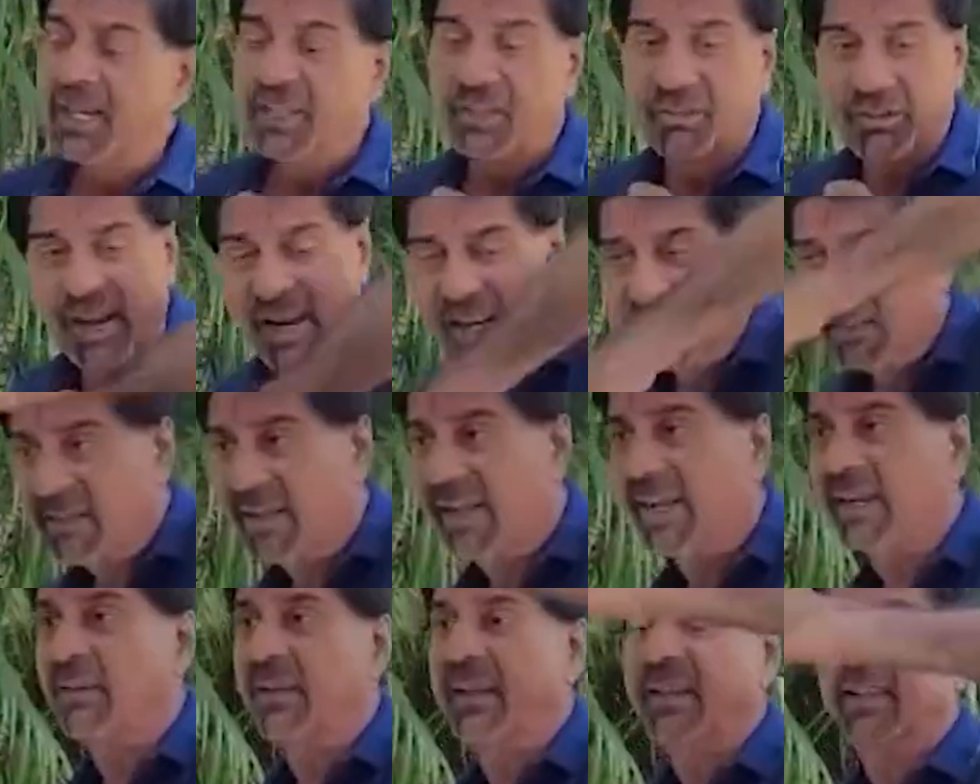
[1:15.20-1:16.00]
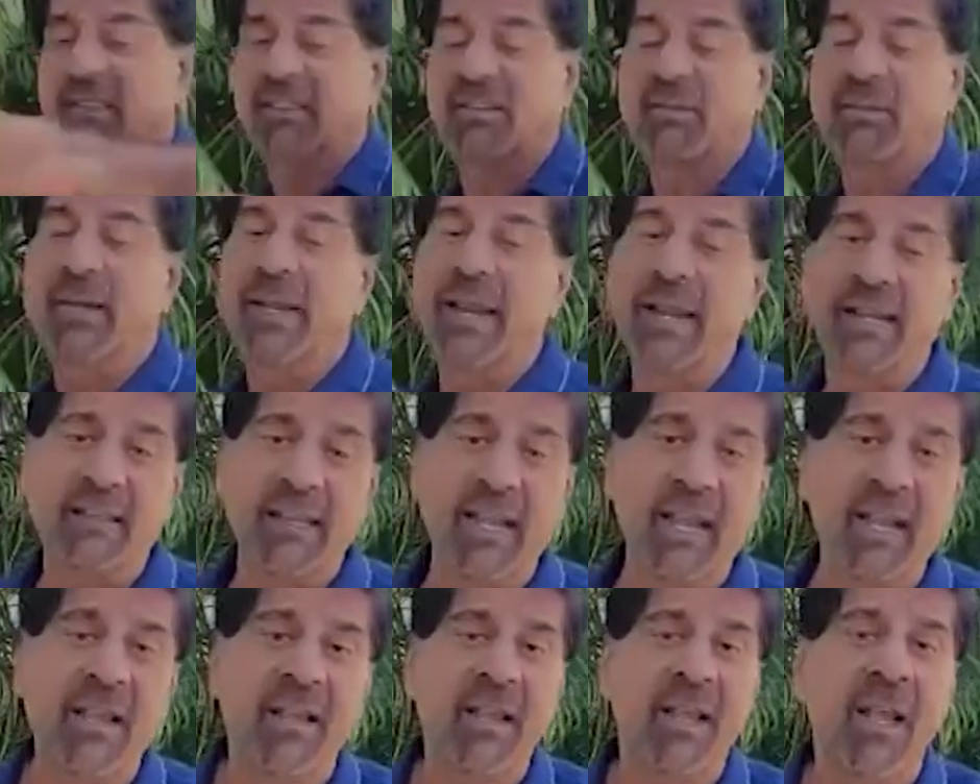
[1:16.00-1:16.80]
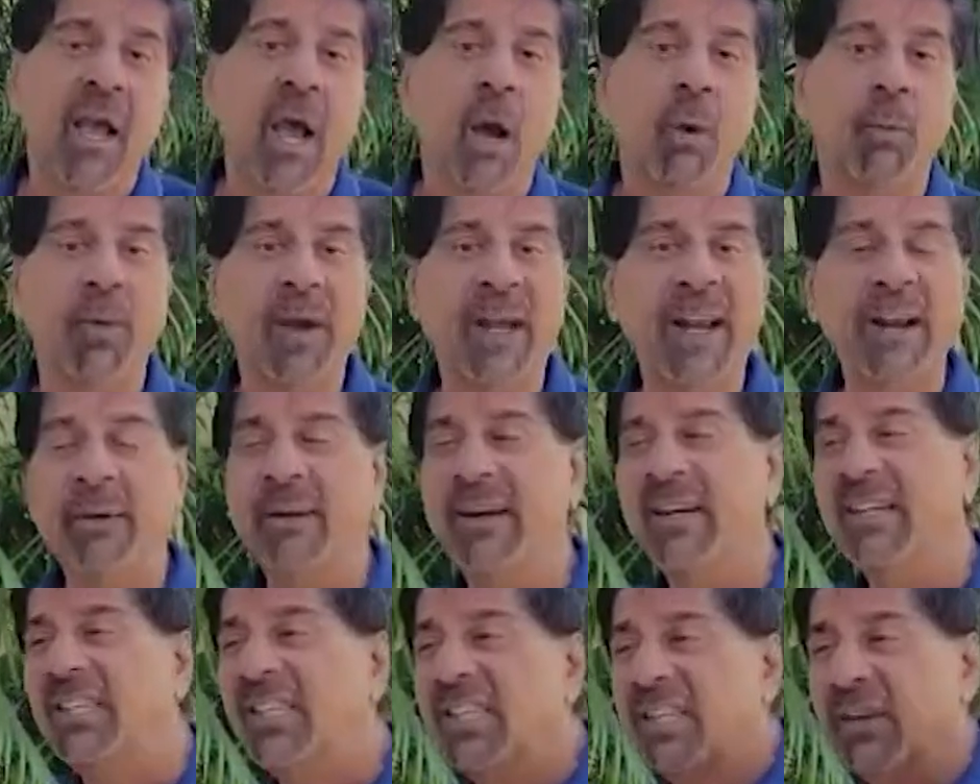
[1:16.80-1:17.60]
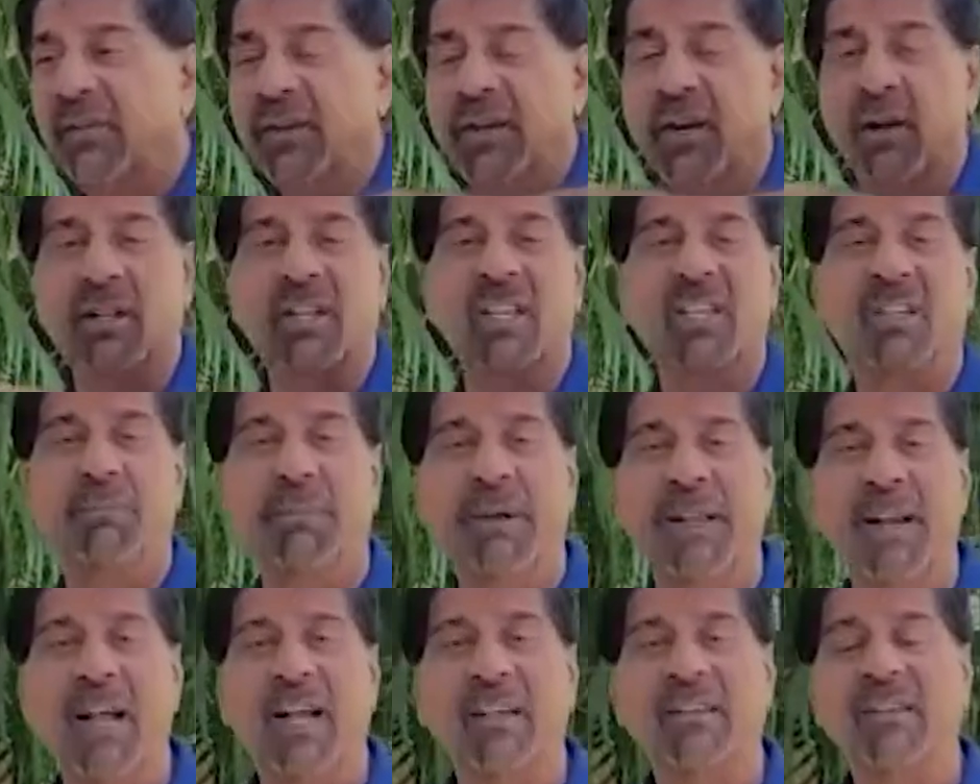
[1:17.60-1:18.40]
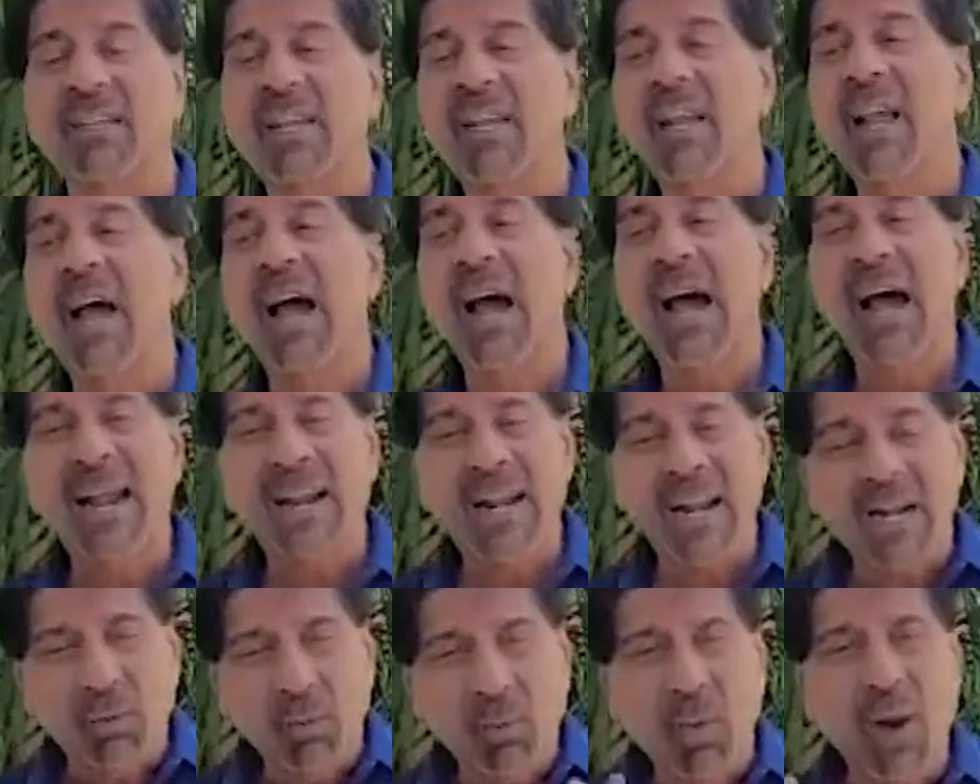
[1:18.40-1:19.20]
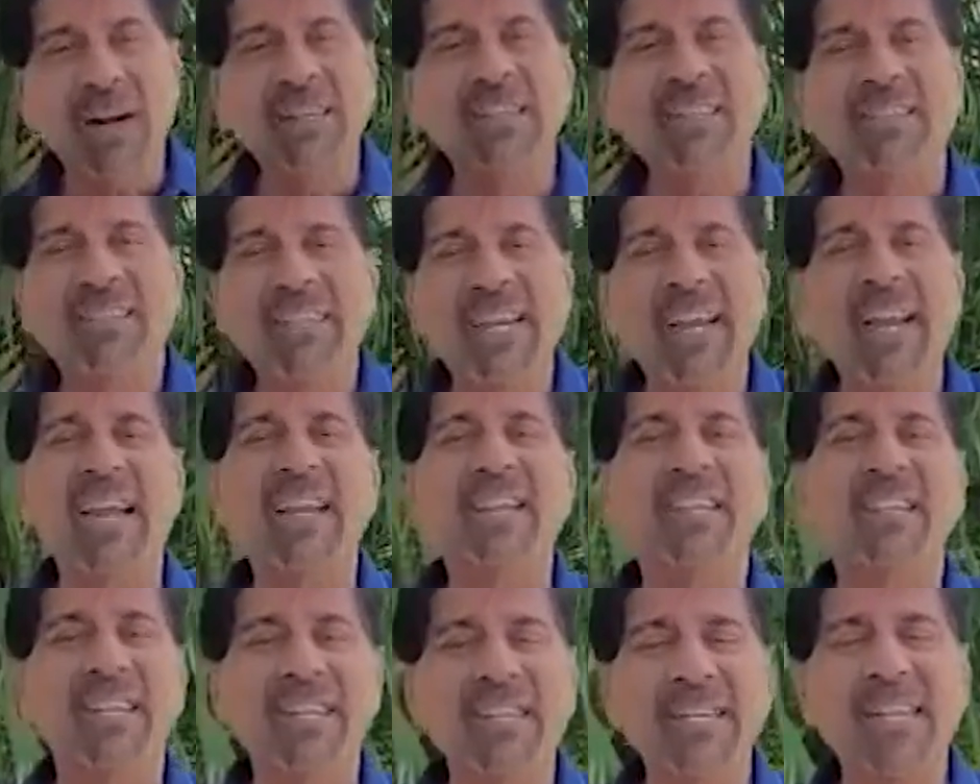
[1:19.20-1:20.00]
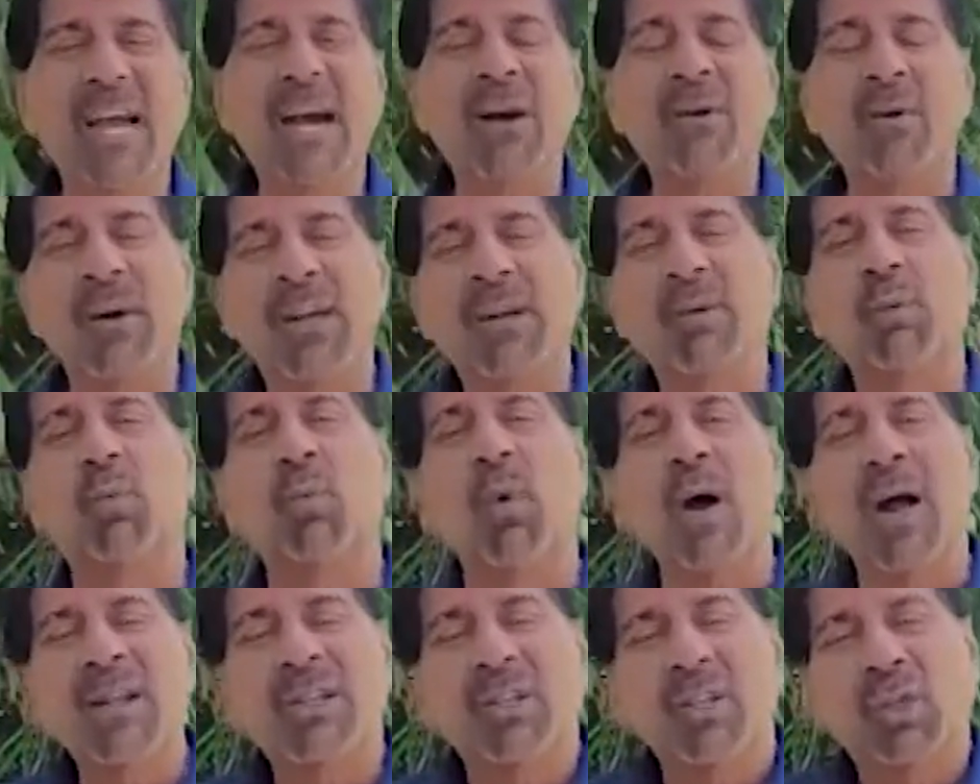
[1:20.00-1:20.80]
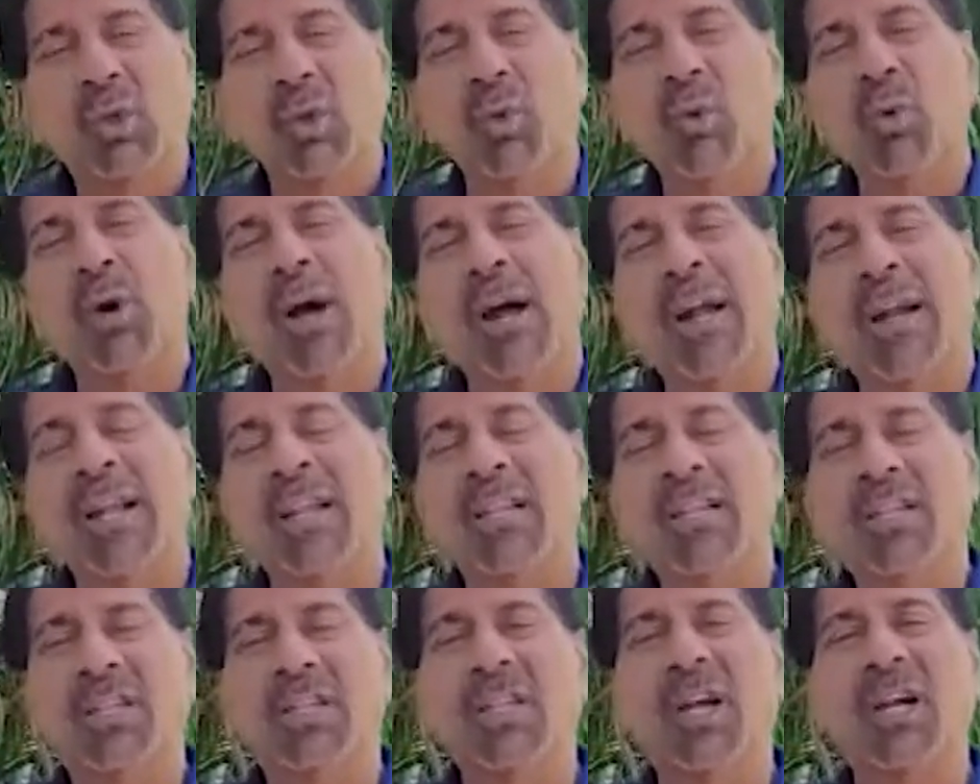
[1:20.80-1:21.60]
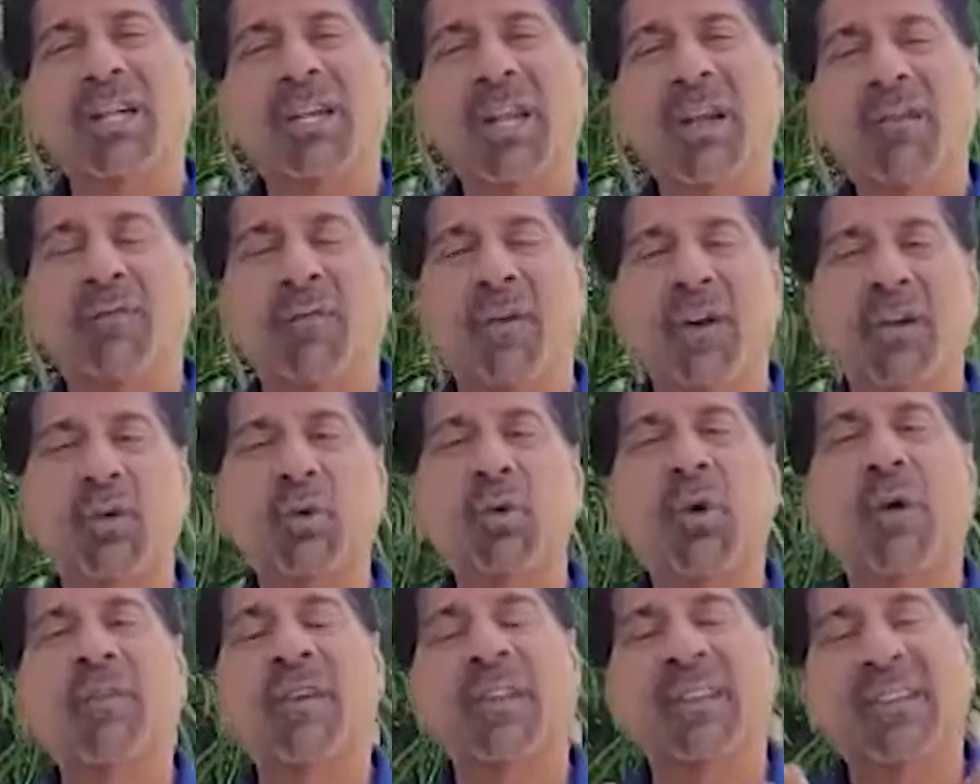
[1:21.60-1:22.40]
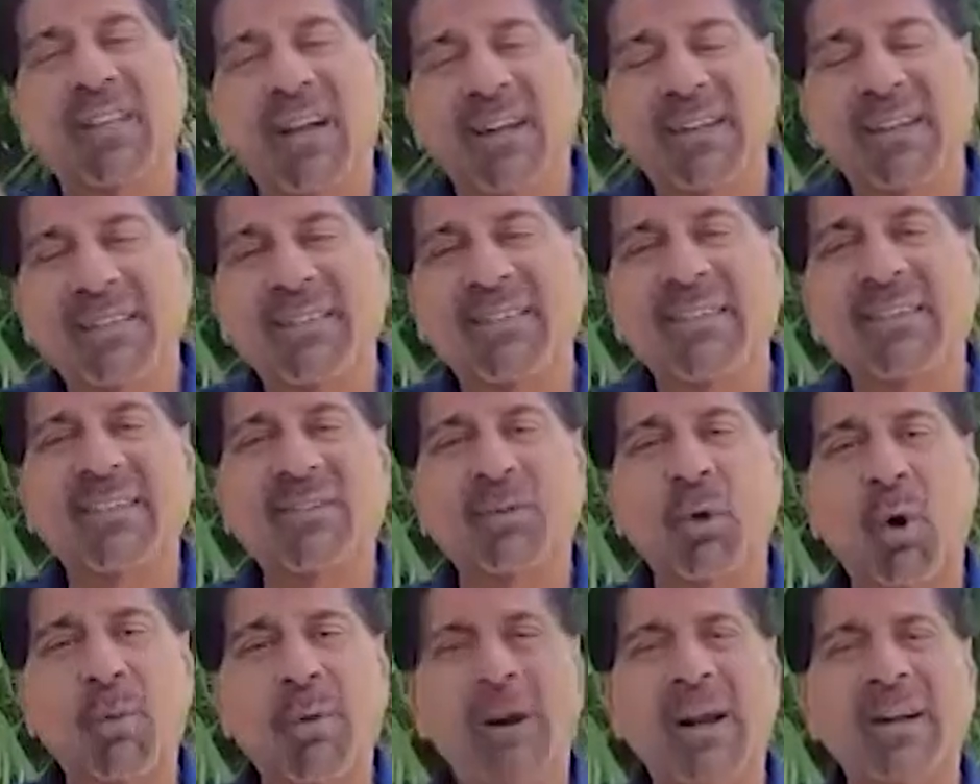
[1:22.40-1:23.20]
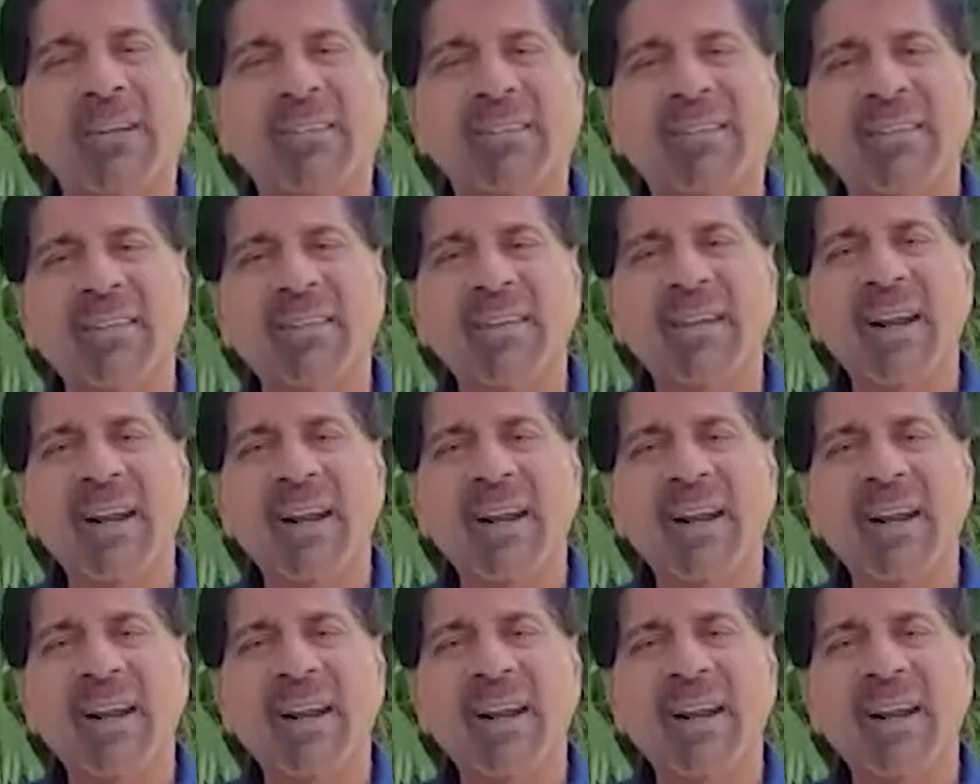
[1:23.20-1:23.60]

Shreyas Iyer was eh, very, very severe on the spinners. And at one stage, India were 1 230 for 2 of the 36 overs.